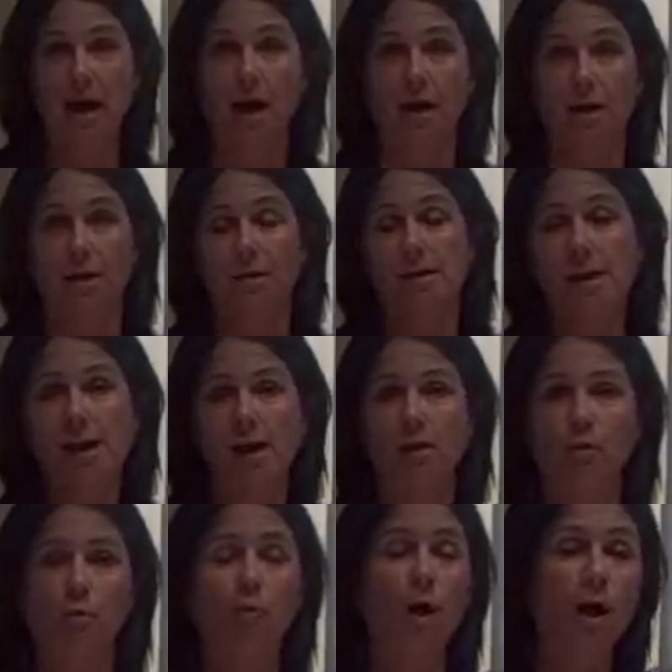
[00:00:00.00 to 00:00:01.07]
back.
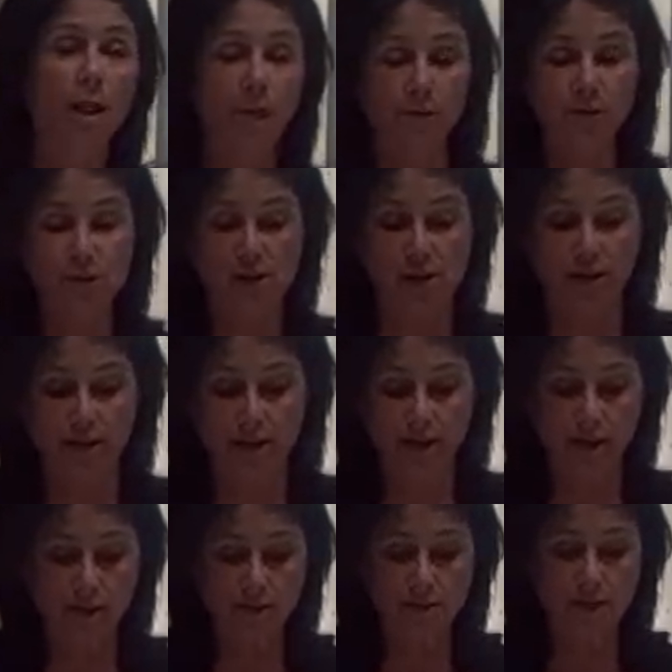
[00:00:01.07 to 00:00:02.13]
Now, while I was cooking
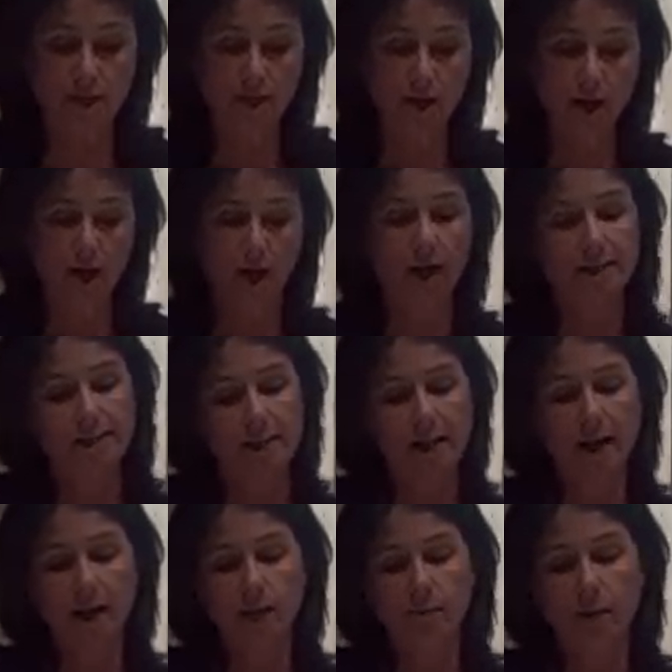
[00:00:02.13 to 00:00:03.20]
these, I
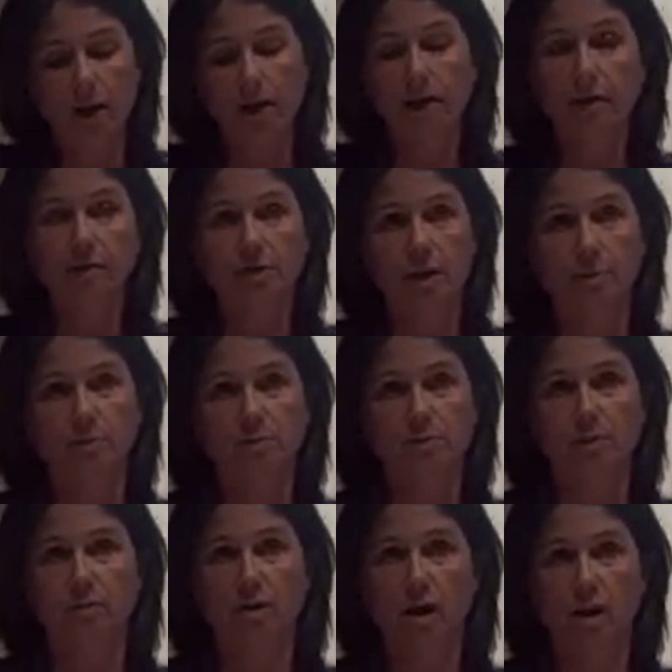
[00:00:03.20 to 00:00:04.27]
did add about another
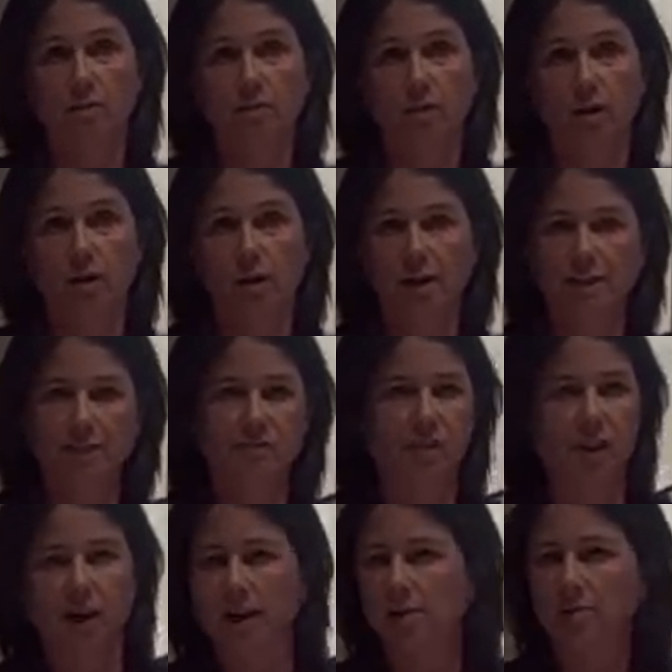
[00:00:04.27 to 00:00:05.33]
tablespoon of olive oil. I just
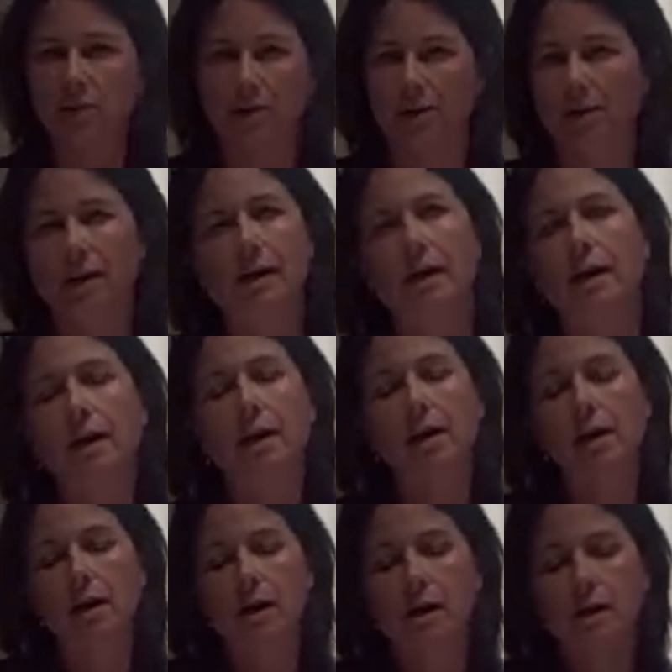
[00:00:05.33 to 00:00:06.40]
felt like it really needed
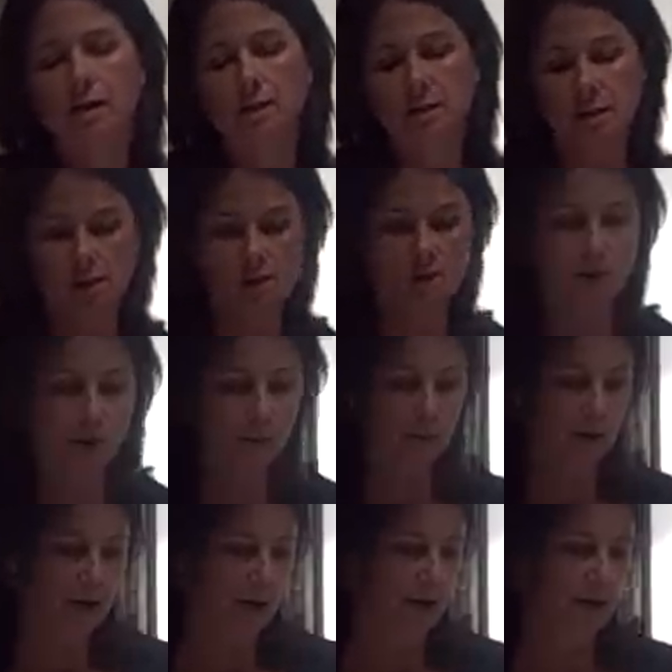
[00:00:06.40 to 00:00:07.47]
it, so I
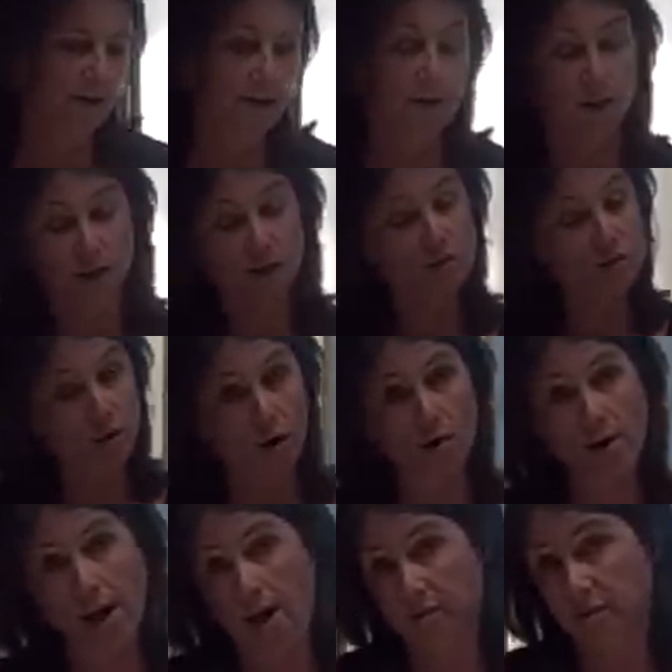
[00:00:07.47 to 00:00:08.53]
went ahead and did it. You
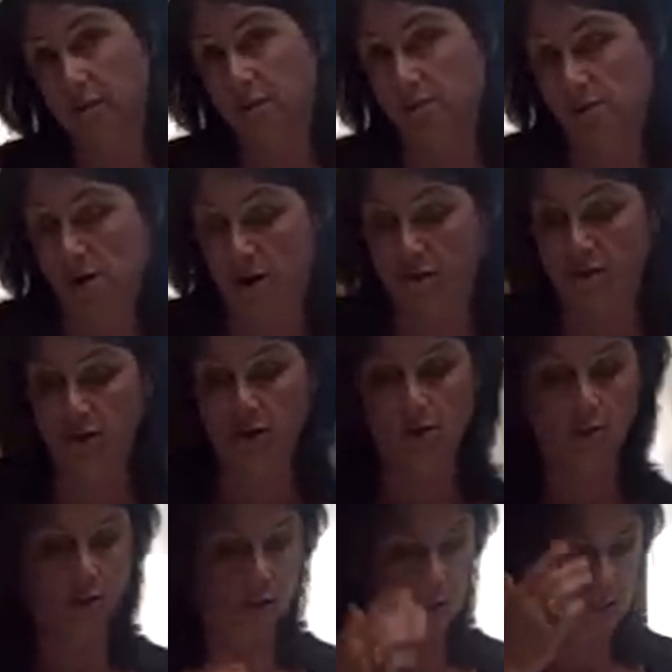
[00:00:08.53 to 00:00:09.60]
don't have to do that if you
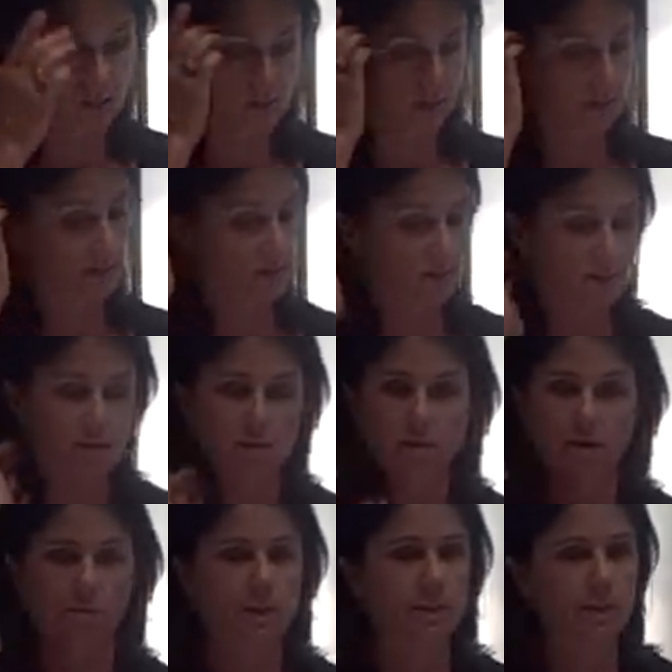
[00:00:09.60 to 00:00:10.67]
don't want to. It's still
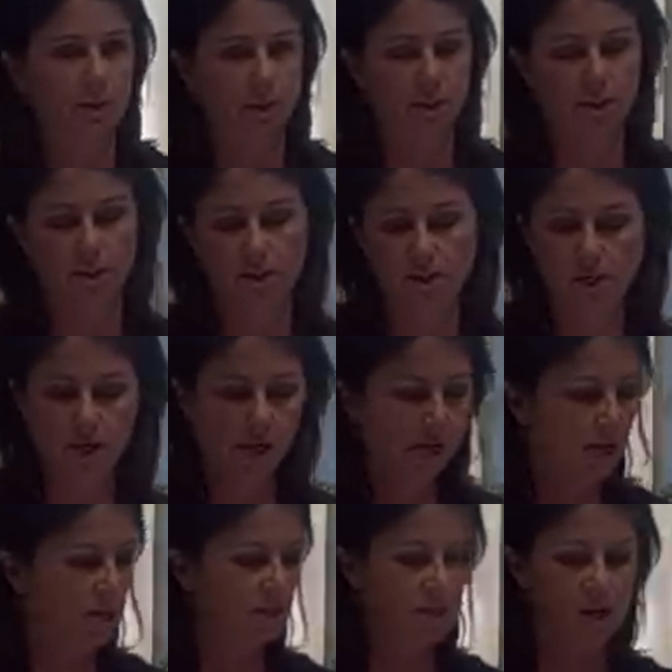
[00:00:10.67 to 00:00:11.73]
going to be delicious.
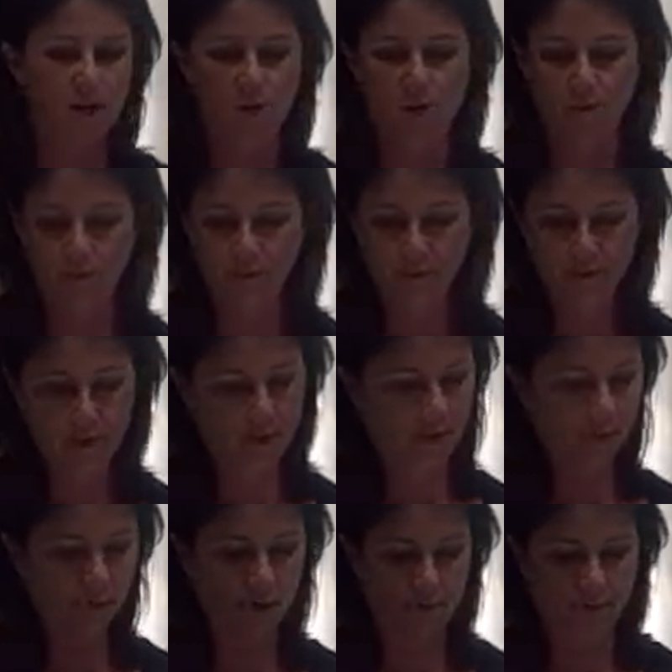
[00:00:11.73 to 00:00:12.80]
So,
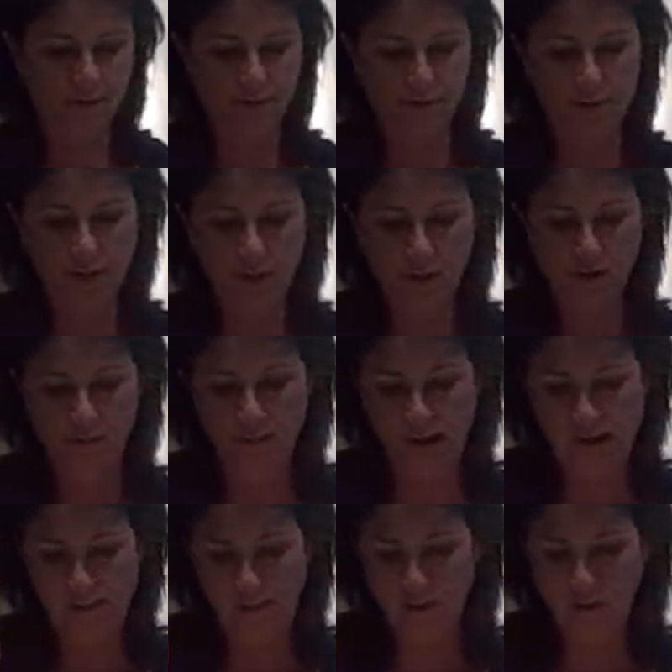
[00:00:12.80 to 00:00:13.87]
I'm going to put a little
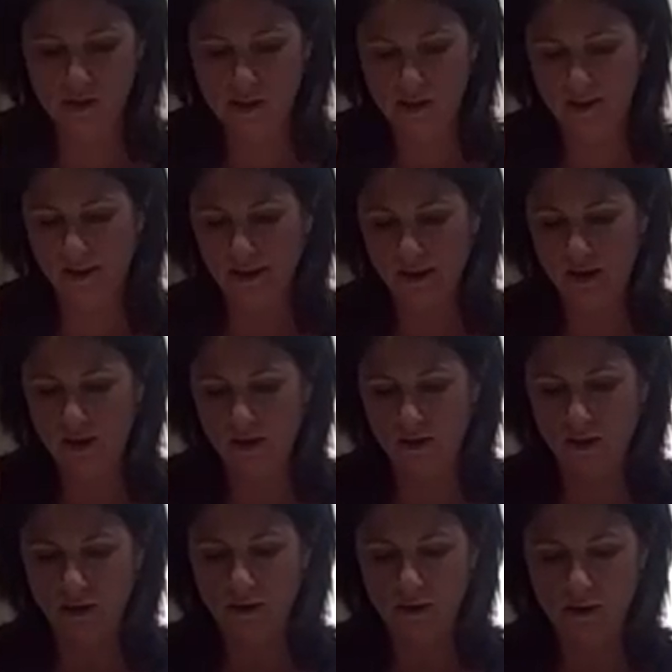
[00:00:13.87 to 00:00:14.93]
pepper on
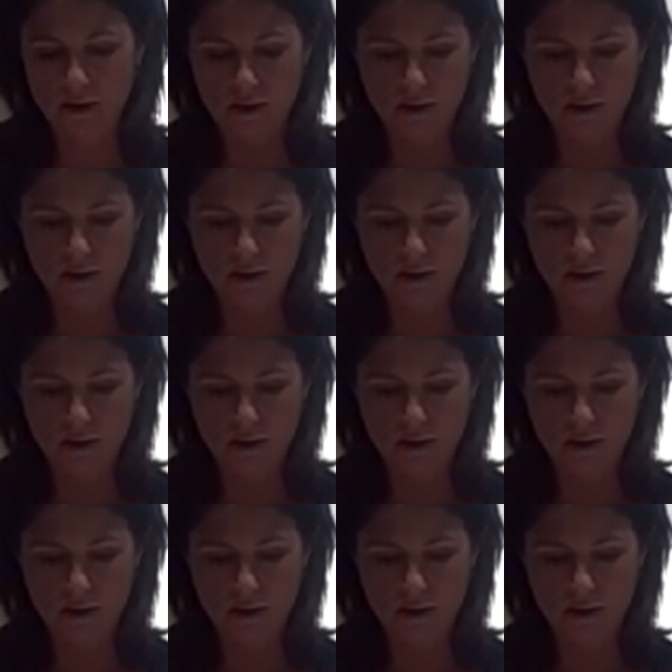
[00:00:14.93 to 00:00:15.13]
here.